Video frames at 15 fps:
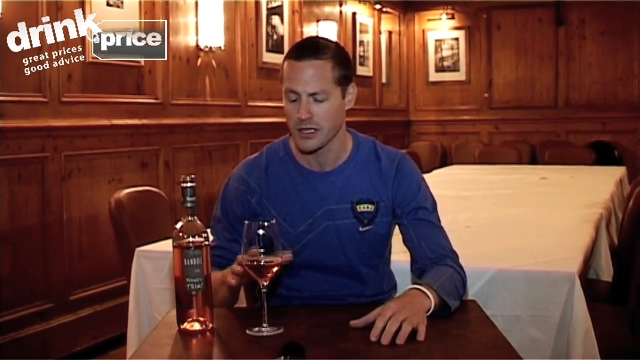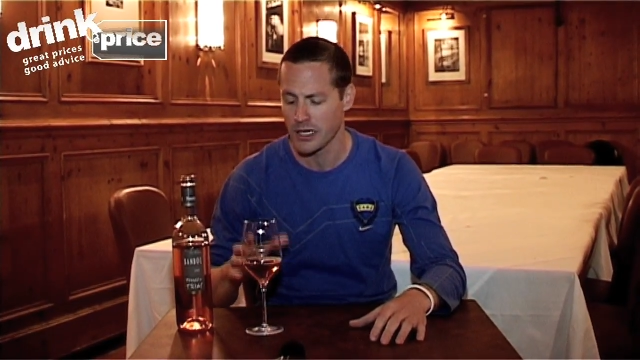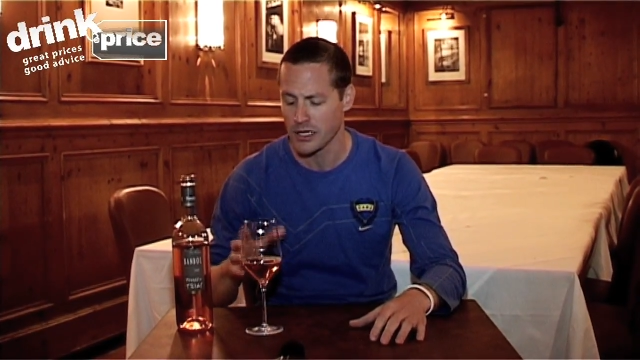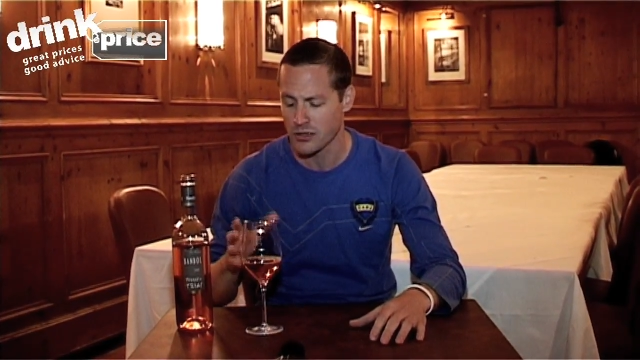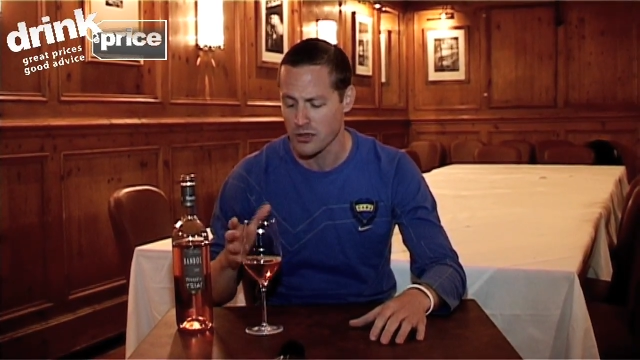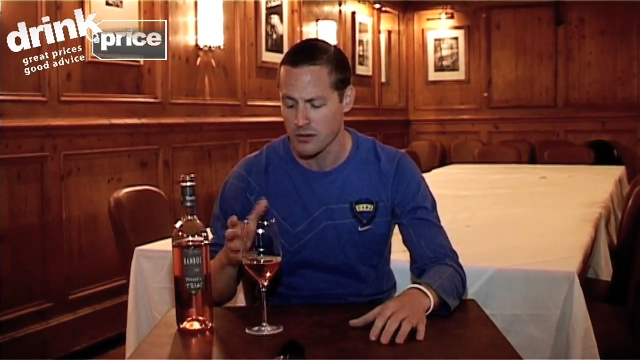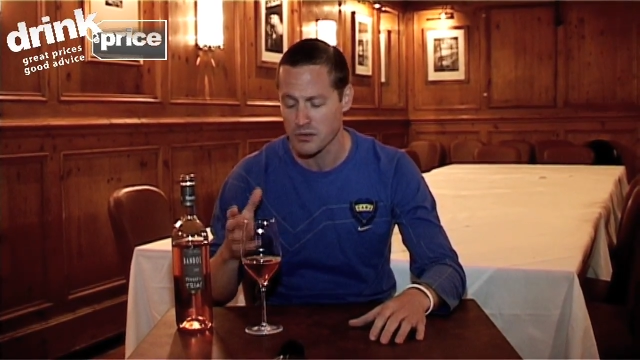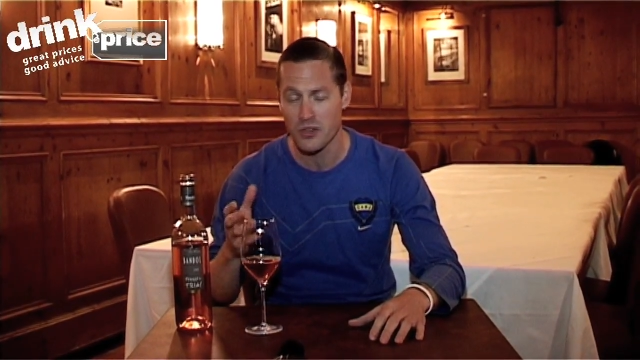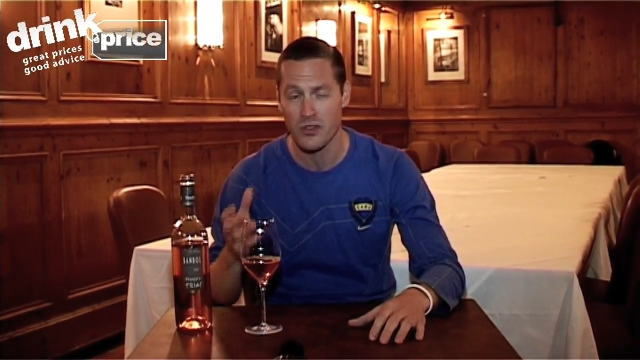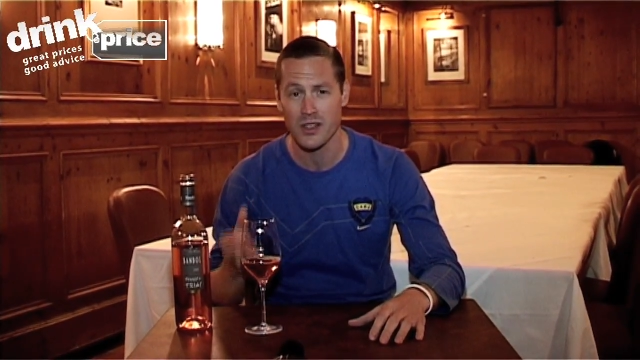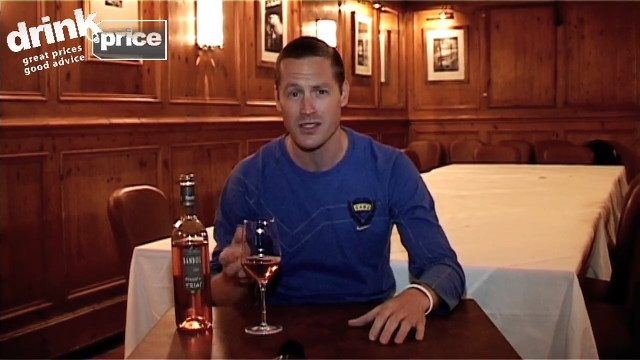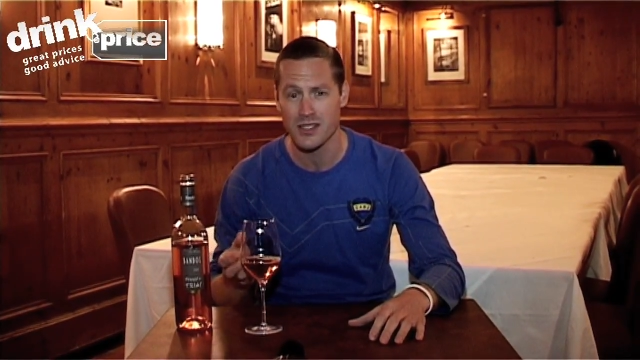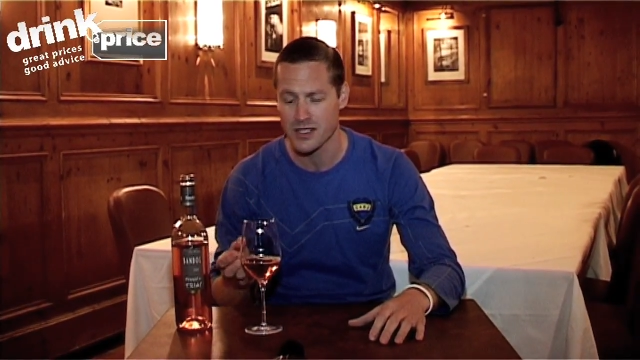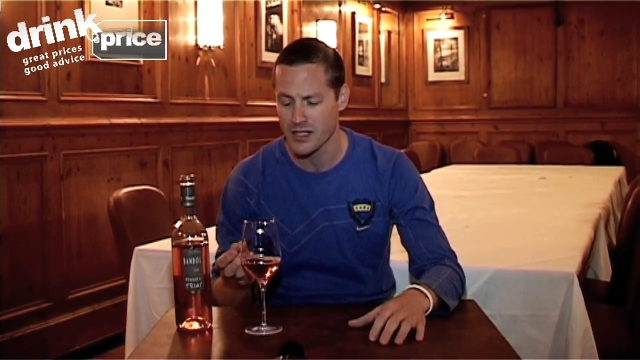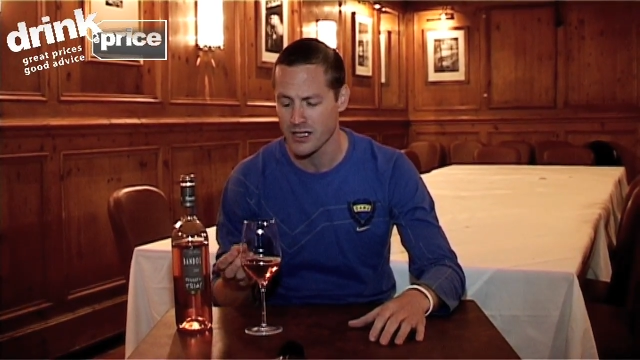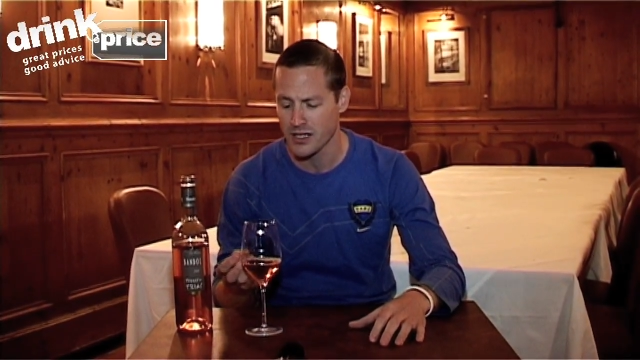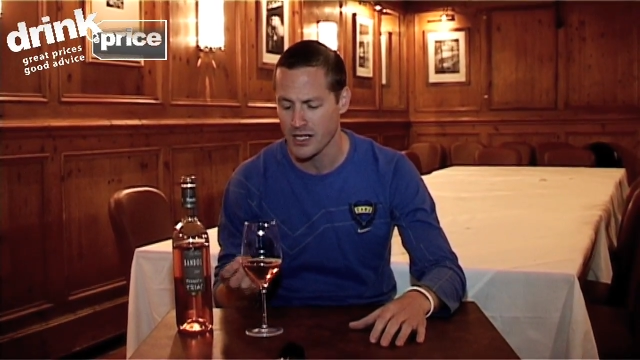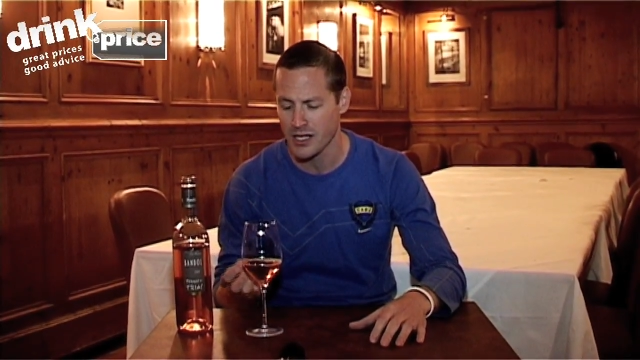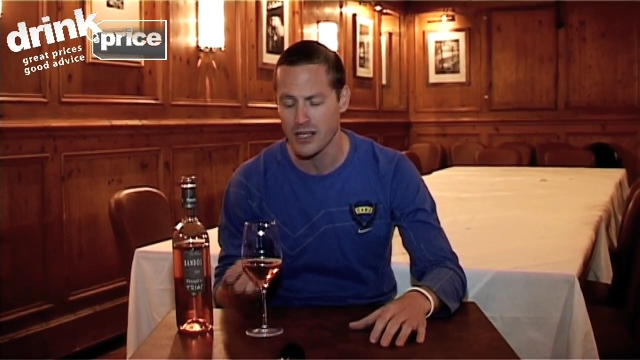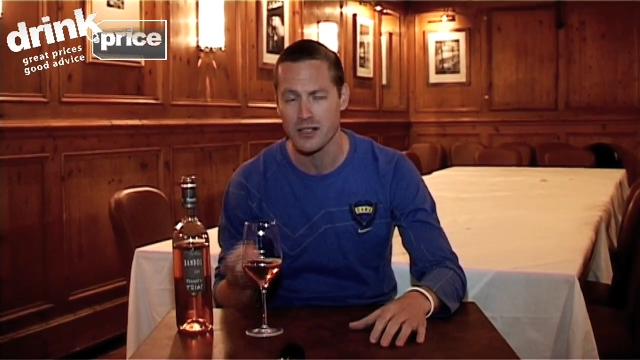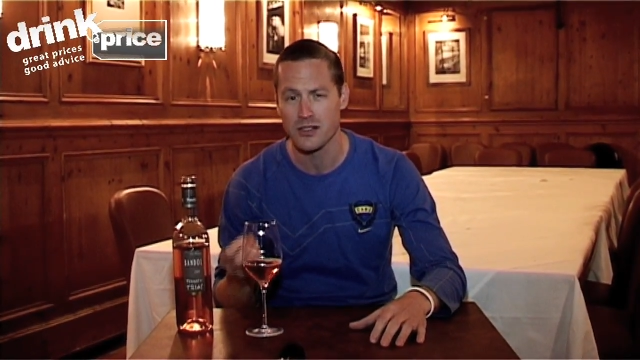in terms of the acidity,